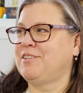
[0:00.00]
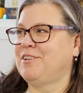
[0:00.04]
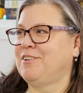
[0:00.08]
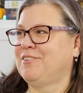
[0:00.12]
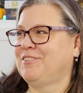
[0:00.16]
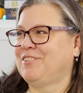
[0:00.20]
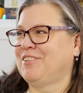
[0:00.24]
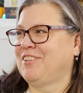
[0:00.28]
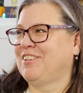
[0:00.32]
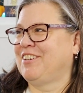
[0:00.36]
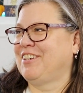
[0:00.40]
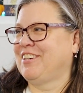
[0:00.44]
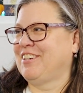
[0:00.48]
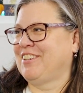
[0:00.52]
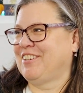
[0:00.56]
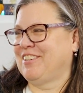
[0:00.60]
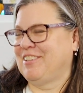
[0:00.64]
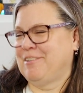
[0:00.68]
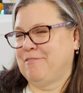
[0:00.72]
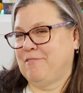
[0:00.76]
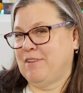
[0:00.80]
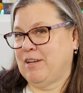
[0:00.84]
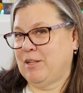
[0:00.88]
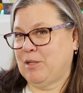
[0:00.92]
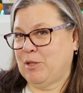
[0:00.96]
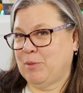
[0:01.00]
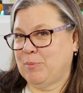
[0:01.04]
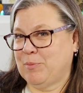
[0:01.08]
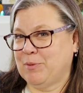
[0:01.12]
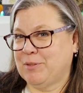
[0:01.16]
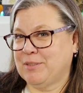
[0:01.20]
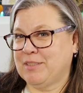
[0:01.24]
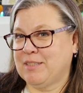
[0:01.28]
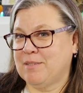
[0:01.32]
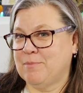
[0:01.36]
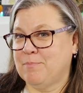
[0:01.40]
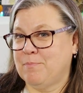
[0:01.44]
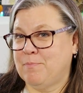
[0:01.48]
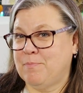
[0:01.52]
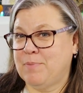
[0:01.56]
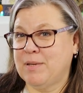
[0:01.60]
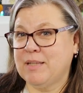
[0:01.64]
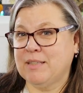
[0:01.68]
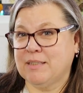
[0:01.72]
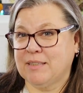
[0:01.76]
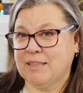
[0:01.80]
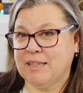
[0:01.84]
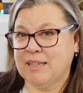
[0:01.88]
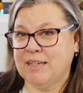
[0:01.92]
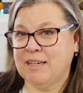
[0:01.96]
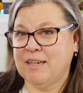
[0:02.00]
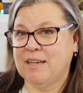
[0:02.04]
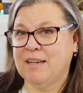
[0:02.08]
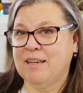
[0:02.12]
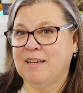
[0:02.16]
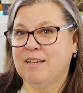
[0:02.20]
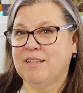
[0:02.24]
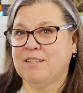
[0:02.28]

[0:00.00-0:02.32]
no longer available to Billy.